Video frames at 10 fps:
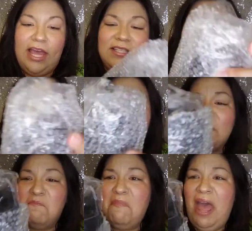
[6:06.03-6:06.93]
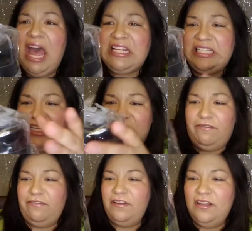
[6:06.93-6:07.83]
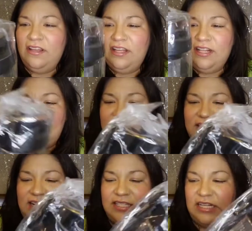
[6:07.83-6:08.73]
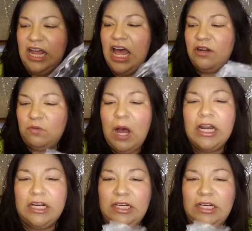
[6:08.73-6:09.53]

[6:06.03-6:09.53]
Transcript: so that's massive. That's a lot of water.